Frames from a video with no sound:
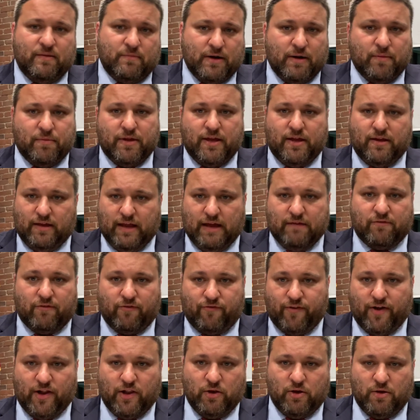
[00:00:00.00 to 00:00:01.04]
probably have a
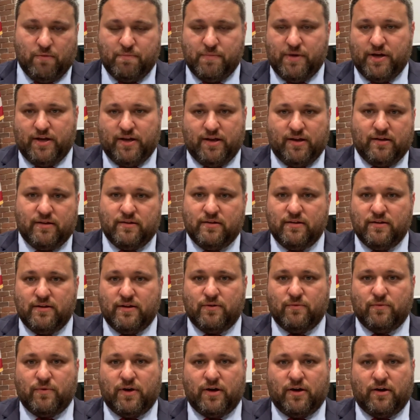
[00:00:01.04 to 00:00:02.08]
follow-up meeting
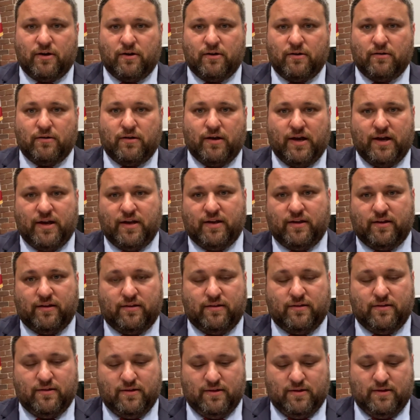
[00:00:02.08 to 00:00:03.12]
where any